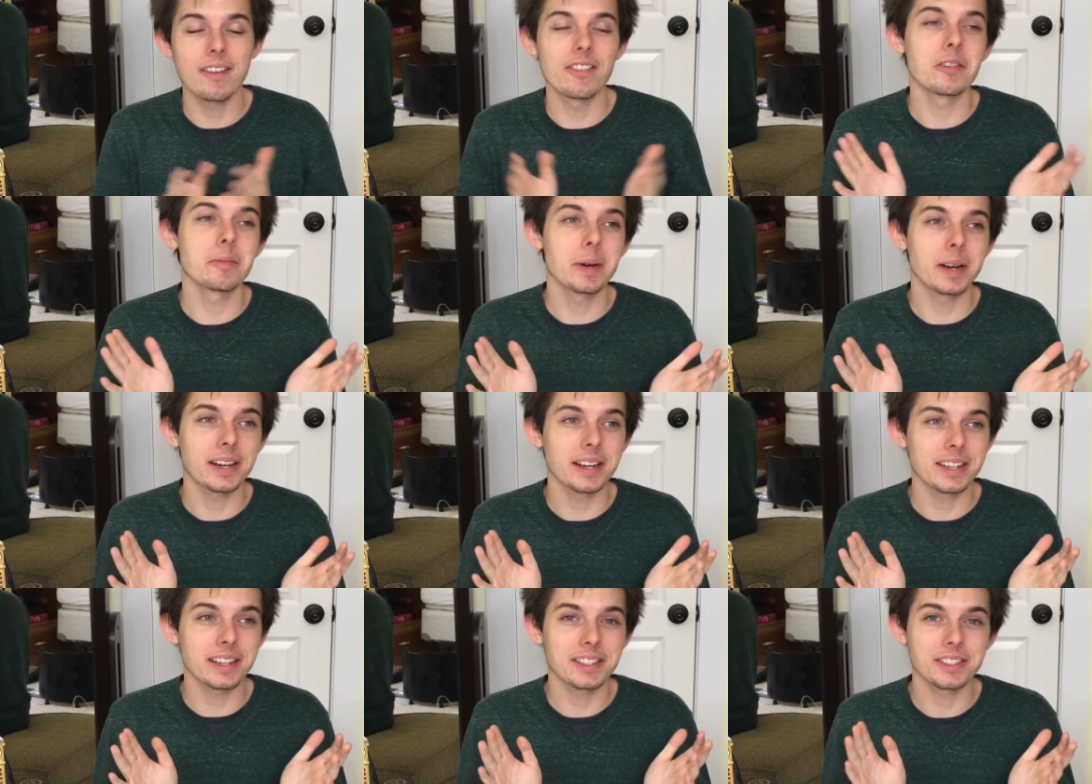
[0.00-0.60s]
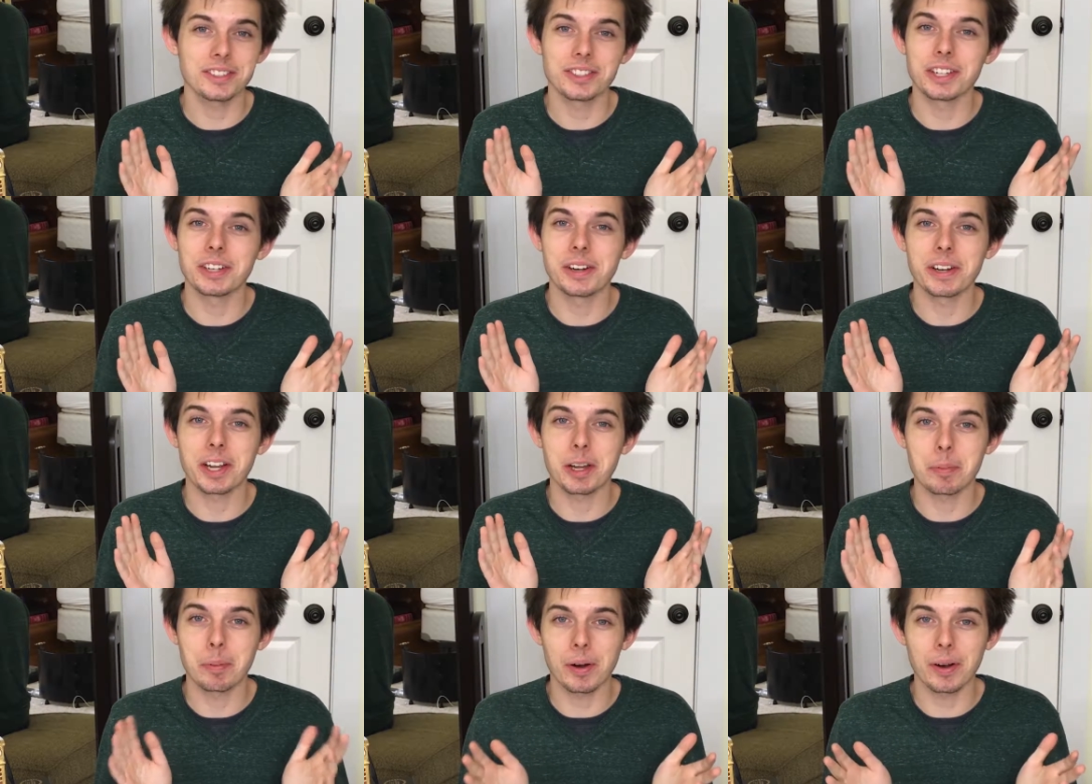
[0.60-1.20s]
everybody is
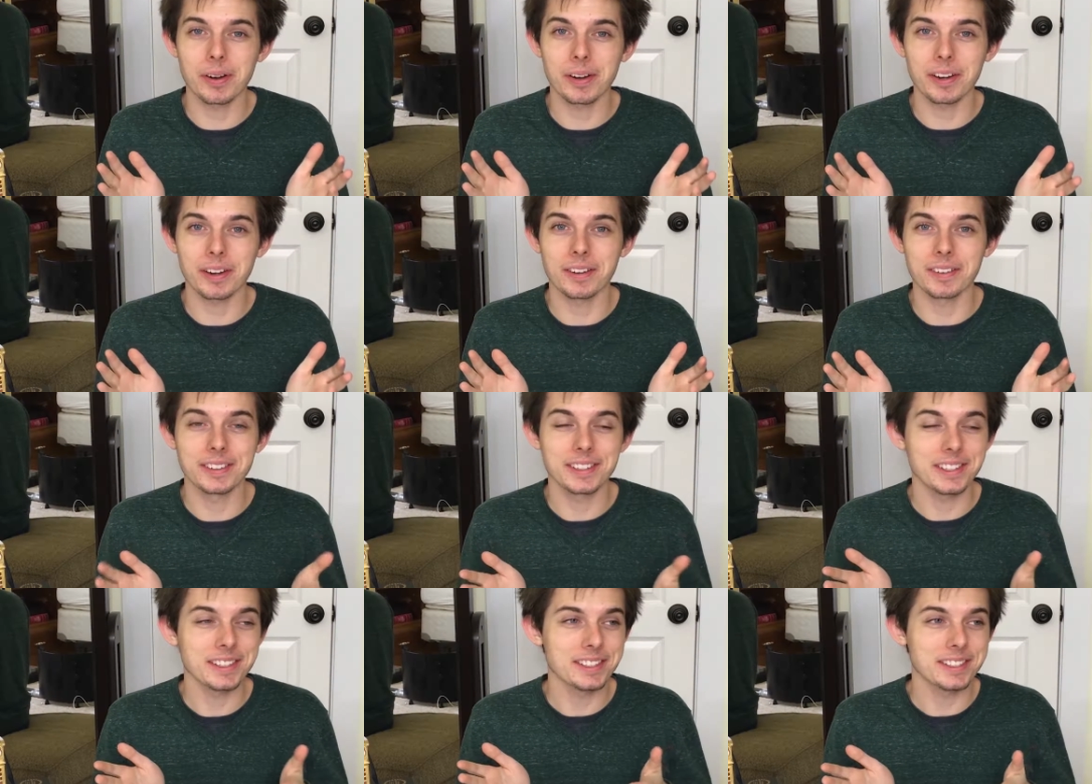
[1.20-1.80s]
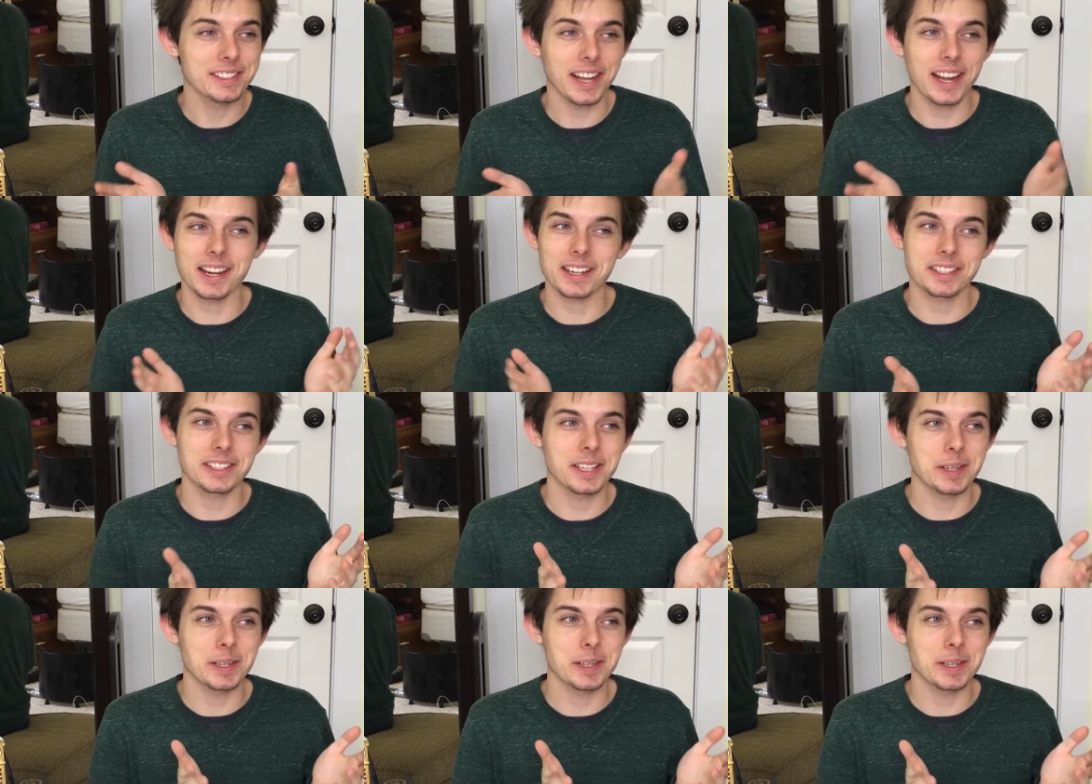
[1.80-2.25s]
throwing a party on the exact